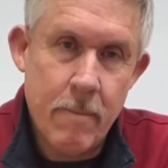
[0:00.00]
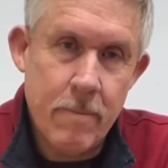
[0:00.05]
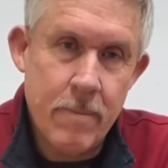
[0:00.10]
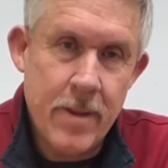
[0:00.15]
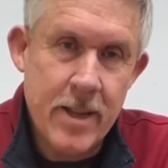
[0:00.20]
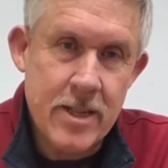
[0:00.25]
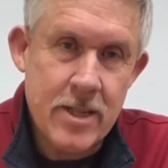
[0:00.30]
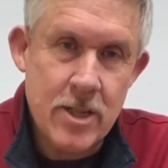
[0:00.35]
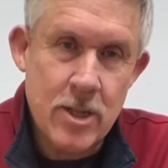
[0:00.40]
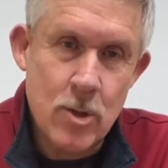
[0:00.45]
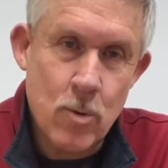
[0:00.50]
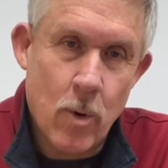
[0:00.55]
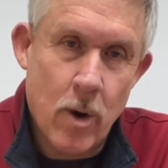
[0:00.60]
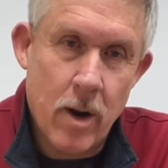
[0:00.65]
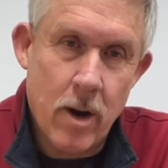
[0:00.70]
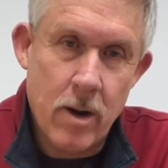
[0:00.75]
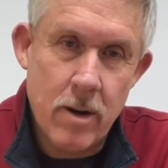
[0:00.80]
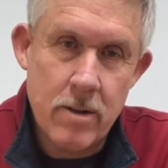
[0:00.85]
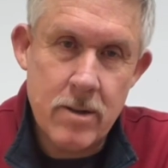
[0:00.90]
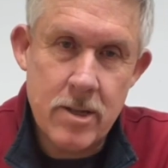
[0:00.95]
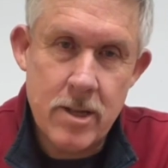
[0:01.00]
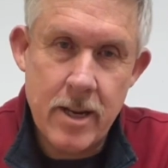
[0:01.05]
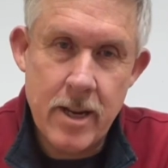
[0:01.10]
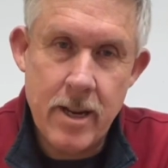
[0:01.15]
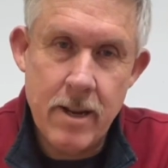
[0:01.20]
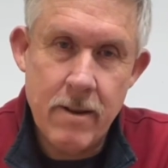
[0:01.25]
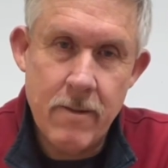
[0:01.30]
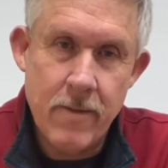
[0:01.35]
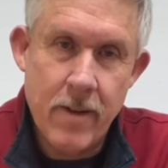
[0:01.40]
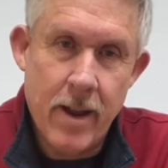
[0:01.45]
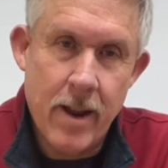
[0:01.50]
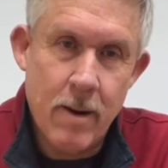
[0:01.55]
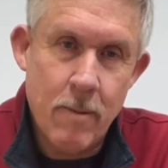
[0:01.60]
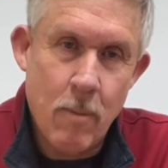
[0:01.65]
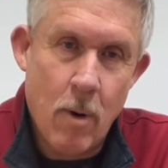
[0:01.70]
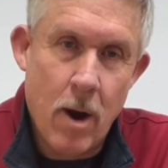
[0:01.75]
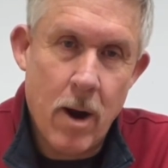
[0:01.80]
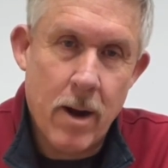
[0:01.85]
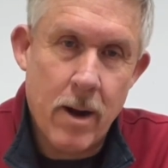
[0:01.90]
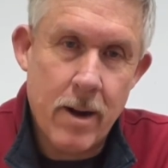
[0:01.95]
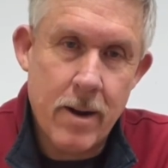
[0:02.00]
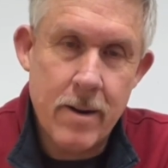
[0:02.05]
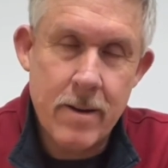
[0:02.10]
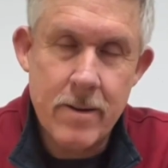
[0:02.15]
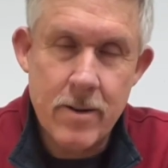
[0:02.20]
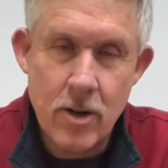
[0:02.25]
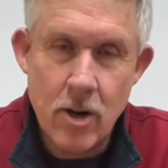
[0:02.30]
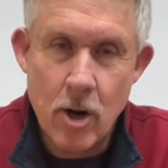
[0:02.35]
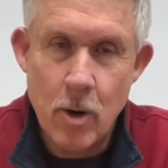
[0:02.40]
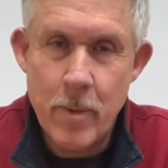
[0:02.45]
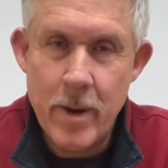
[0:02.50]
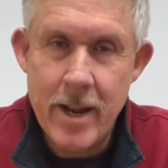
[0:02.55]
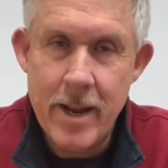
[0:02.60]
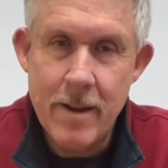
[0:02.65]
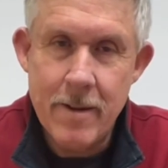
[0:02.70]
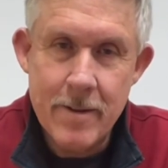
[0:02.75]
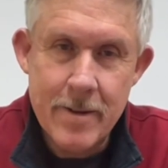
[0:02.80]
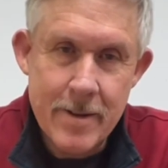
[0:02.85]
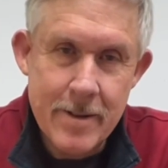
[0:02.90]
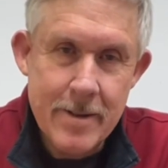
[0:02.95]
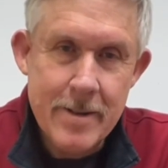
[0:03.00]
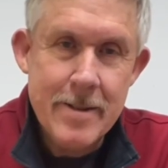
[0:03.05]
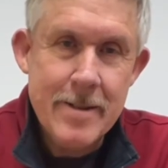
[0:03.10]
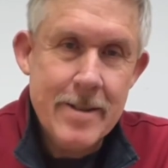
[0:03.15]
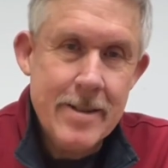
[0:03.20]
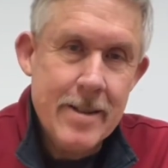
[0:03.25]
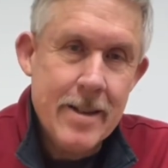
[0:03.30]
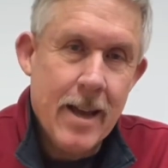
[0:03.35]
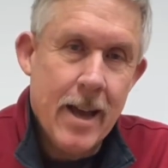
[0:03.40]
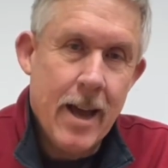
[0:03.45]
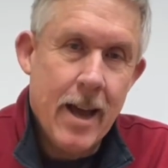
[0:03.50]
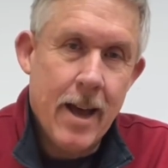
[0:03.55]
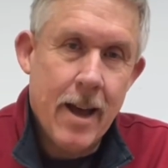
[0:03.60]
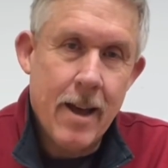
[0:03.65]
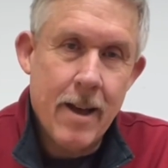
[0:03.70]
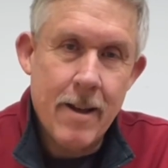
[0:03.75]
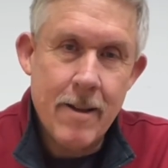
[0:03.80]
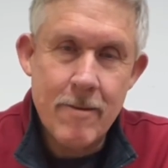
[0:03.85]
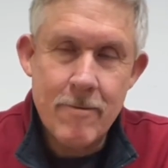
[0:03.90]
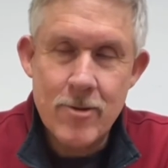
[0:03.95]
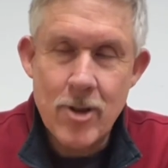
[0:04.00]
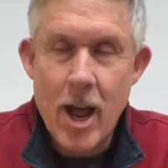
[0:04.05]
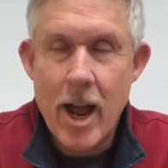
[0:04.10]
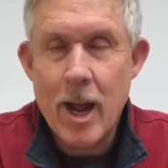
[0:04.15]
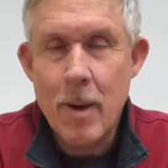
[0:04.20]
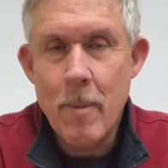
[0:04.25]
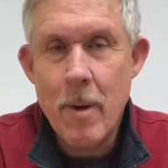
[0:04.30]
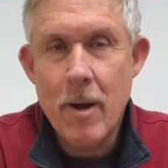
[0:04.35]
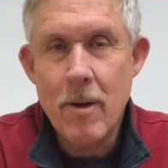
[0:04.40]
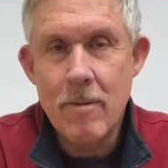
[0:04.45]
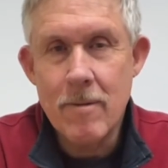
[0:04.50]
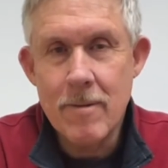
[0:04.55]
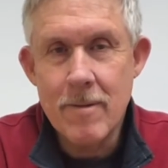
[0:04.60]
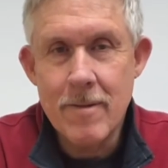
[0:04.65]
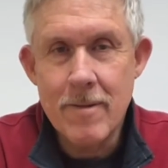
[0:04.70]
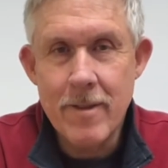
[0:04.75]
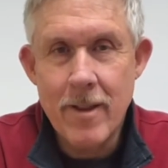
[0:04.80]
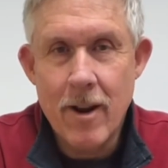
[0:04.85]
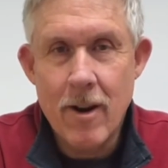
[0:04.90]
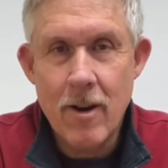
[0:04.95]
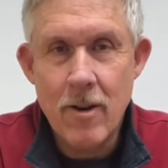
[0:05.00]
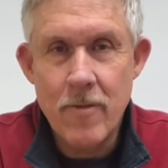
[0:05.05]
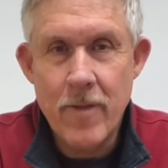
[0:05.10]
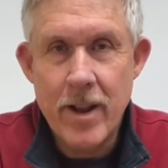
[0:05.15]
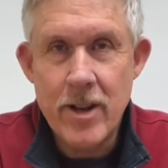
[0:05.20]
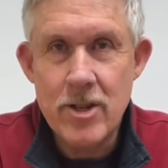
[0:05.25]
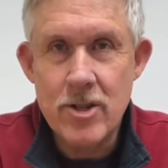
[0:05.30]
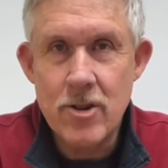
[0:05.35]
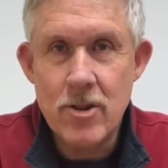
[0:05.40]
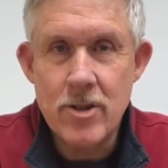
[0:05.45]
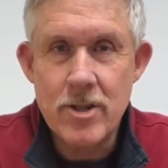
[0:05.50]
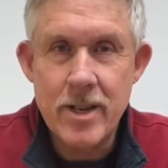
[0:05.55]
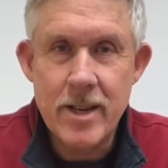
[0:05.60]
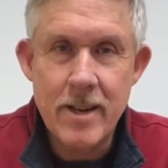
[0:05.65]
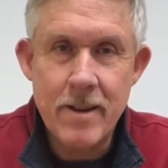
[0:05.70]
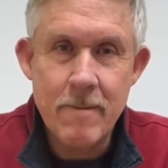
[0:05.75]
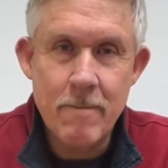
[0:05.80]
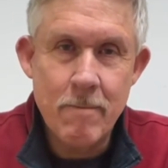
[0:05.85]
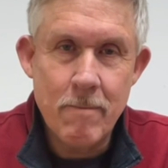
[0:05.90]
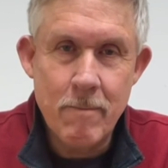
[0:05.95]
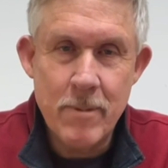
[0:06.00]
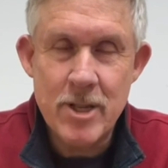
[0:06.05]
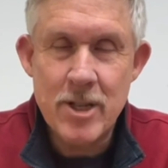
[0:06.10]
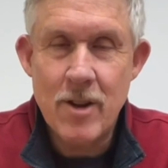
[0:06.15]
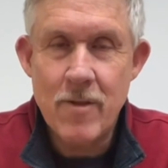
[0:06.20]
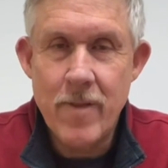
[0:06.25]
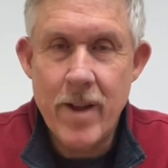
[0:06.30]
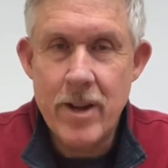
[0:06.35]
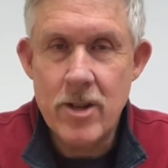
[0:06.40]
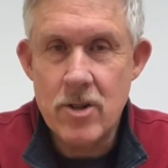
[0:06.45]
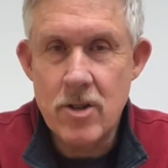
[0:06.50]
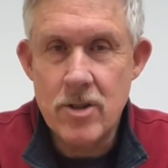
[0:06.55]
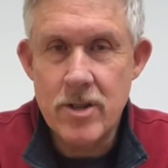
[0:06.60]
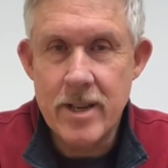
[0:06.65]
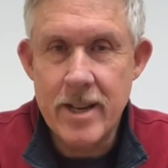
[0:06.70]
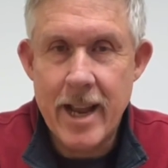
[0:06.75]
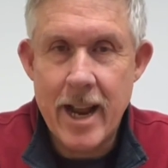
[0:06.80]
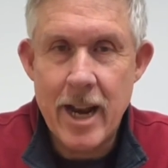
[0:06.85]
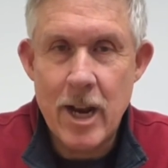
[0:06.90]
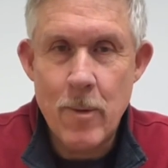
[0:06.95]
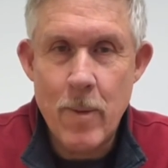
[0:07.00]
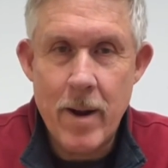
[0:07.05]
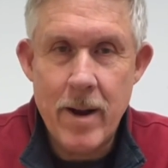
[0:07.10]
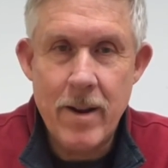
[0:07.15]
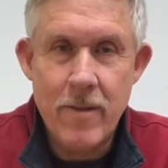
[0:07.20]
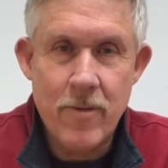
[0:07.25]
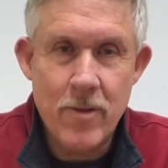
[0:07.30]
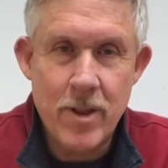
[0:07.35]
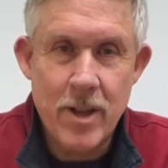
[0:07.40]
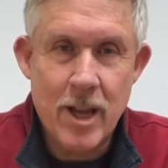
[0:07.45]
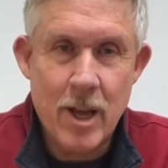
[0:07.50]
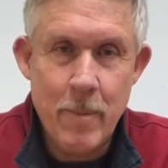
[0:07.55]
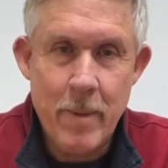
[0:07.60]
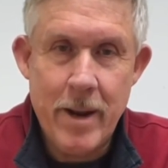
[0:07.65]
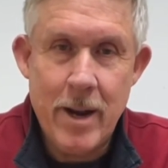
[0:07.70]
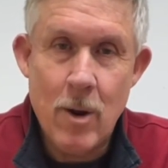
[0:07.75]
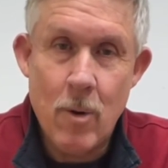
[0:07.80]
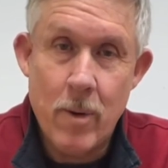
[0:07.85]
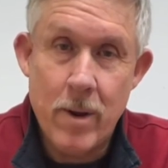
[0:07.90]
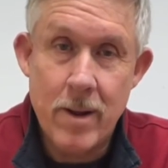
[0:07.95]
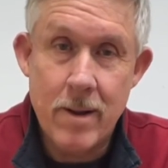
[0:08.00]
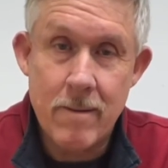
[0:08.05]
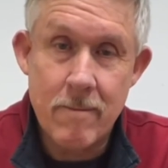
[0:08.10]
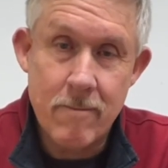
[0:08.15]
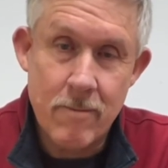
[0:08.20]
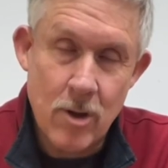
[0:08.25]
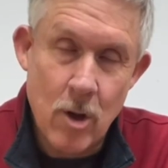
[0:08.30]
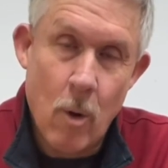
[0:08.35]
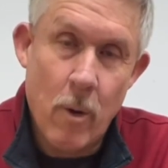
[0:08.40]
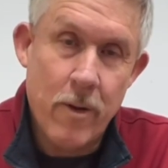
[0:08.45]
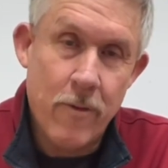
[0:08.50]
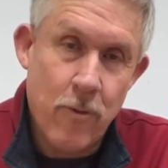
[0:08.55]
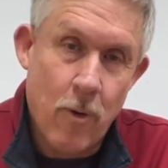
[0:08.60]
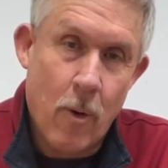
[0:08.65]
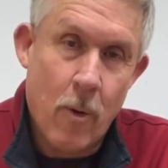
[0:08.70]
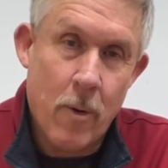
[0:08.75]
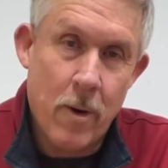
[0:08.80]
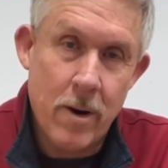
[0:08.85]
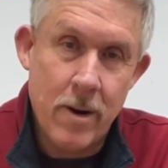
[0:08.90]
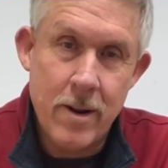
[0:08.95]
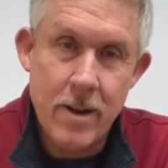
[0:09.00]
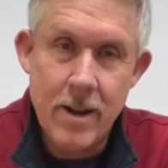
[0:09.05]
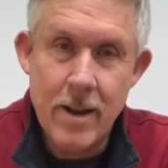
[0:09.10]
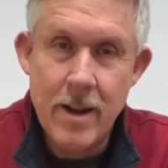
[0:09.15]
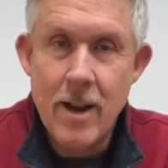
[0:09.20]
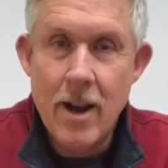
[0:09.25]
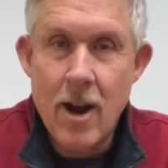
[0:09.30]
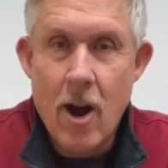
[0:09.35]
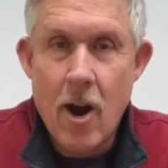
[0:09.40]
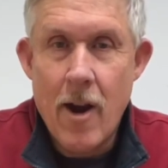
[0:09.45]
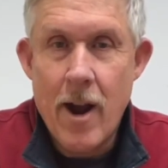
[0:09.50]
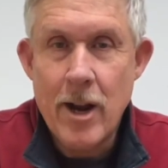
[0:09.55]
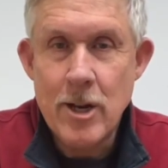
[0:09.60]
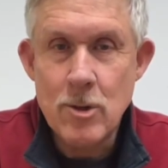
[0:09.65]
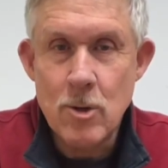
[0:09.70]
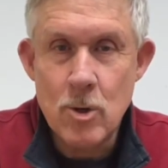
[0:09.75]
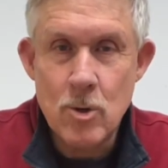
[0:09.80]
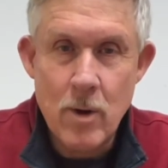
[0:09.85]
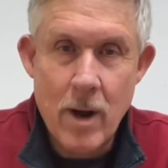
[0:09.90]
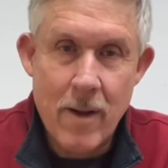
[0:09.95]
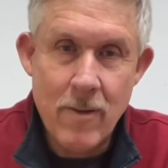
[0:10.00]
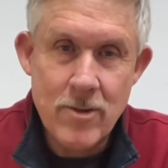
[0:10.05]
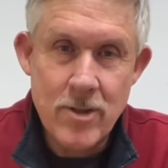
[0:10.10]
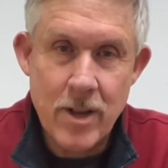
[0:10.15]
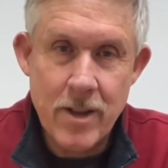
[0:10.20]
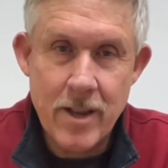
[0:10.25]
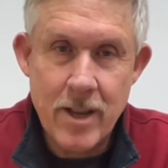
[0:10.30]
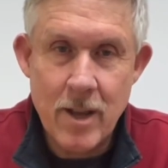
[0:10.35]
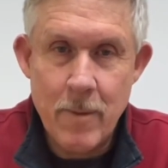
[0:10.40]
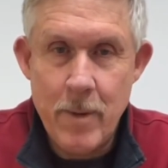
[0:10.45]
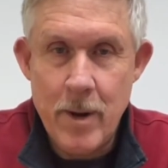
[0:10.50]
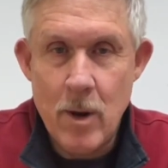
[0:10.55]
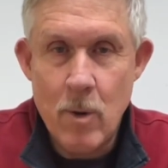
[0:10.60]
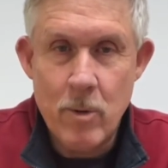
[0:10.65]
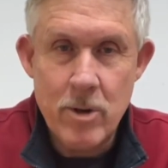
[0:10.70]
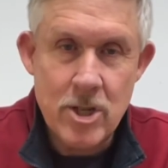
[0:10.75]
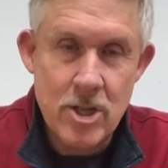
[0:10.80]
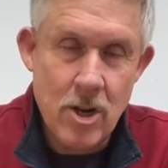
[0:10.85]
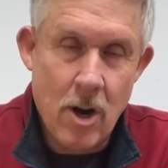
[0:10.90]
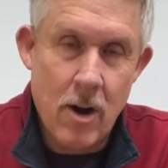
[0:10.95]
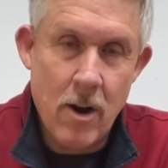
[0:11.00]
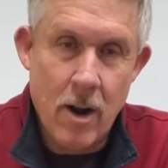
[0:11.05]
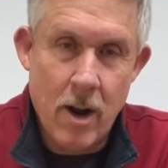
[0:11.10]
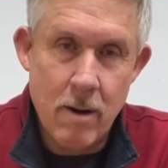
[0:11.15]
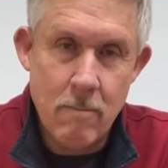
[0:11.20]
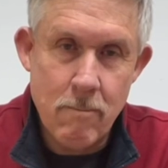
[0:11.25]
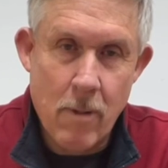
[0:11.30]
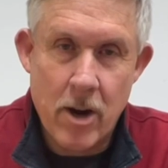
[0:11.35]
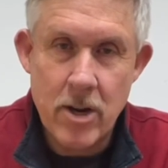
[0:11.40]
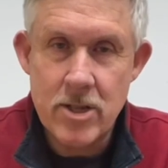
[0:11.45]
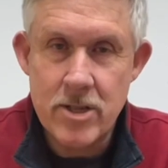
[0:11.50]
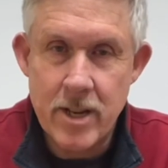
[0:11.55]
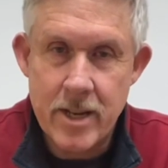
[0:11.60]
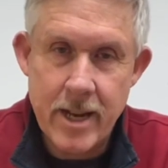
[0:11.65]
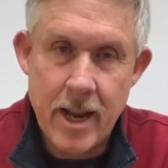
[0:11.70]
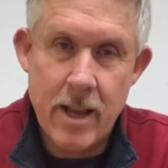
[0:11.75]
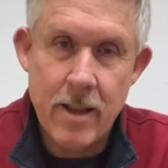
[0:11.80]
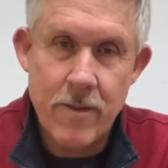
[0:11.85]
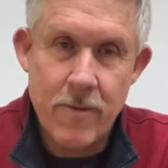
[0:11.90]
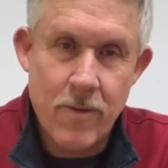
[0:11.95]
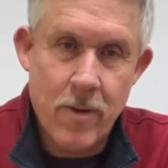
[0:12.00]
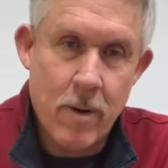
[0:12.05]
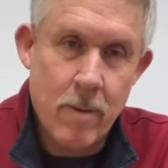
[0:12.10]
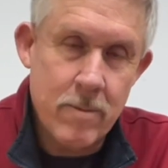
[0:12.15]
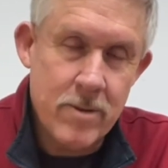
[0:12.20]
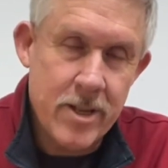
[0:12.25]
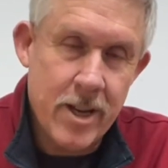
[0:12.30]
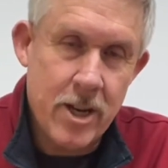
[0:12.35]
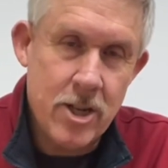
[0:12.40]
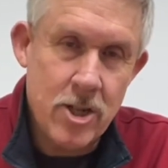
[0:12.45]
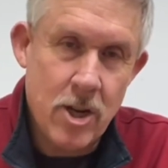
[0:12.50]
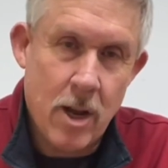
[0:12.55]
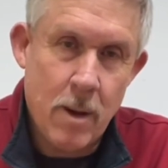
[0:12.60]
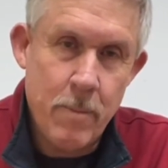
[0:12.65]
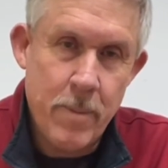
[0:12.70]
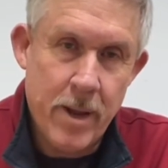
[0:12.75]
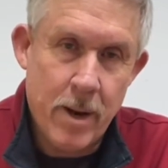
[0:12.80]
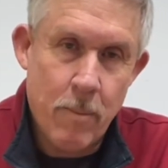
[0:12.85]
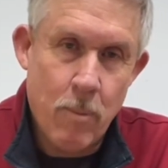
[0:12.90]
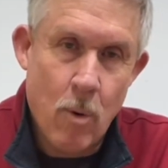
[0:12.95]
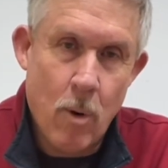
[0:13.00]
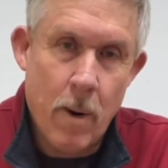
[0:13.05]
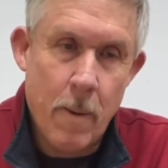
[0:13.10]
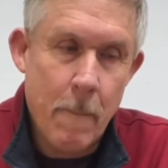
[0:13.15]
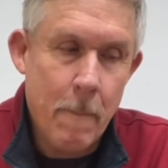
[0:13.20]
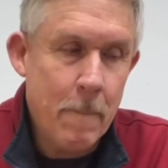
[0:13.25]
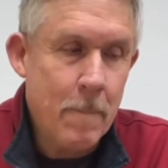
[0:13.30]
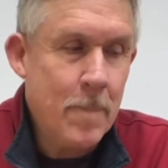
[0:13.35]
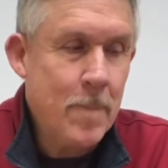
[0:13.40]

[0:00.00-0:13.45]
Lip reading: This is where Steve and Mark Kirby talk about their adventures and misadventures in getting ready for the Camino and going forward, our actual travels on the Camino, which start on March the 10th from Saint-Jean-Pied-de-Port.